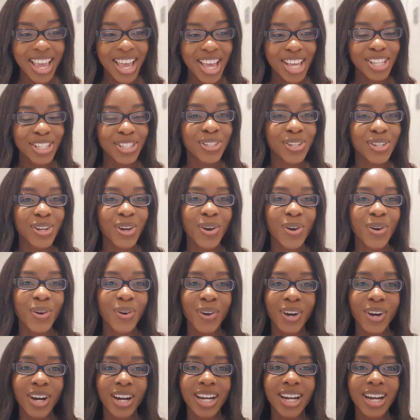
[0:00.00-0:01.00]

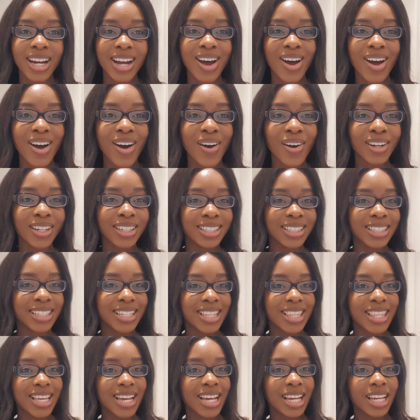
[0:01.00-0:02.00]
So
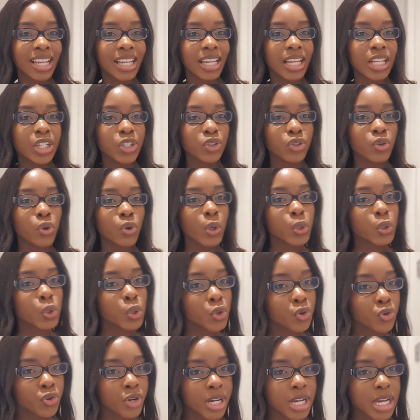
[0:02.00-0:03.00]
on the
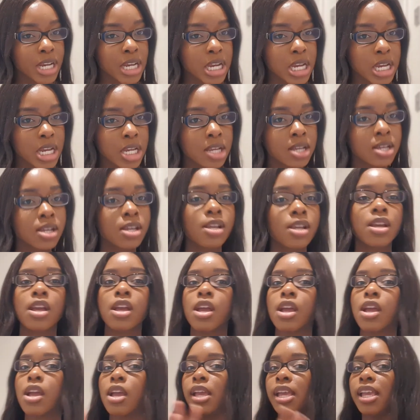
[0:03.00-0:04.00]
introductory
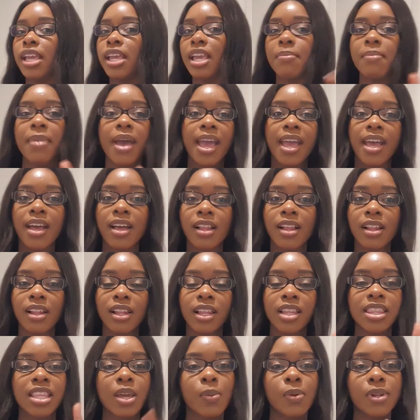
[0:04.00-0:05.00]
email,
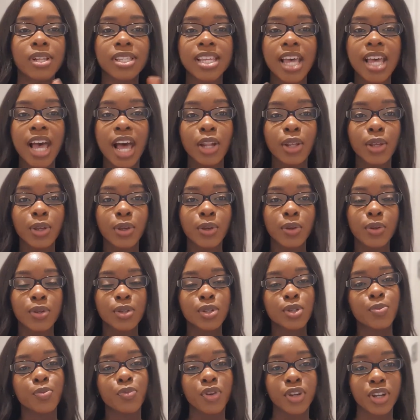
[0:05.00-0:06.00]
they will tell you
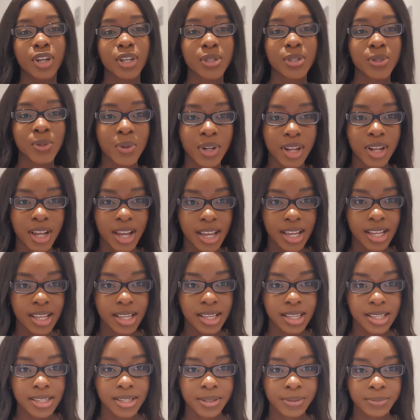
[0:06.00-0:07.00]
to bring a
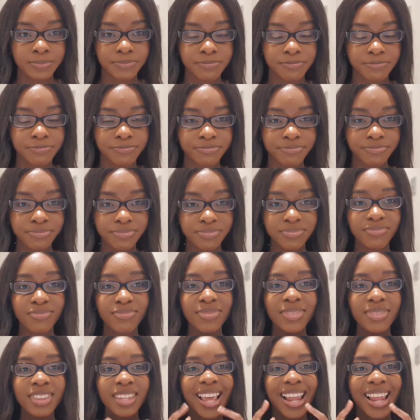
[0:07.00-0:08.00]
suitcase.
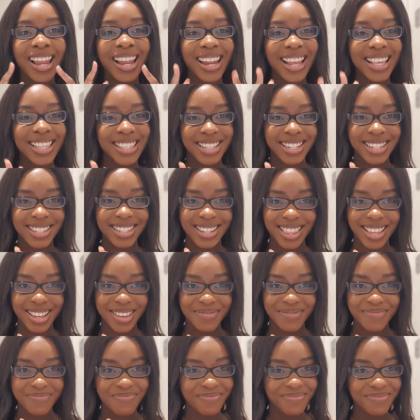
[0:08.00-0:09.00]
Listen to
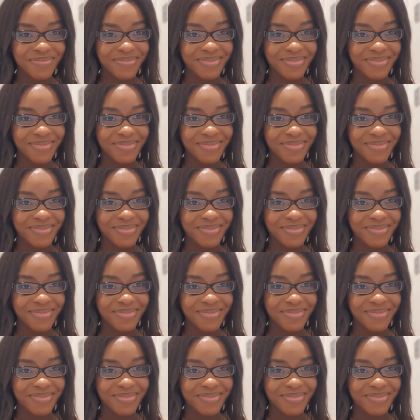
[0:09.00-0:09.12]
them.